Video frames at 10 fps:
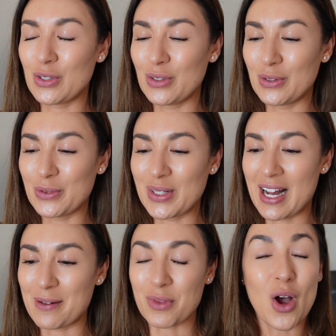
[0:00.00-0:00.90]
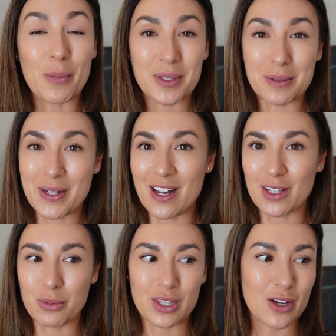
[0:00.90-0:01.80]
to hop in the
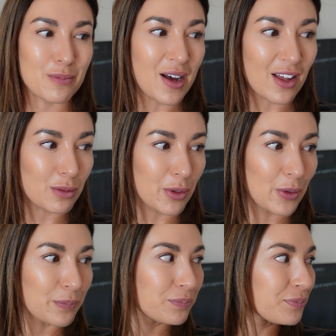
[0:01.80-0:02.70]
bath with her bath bomb.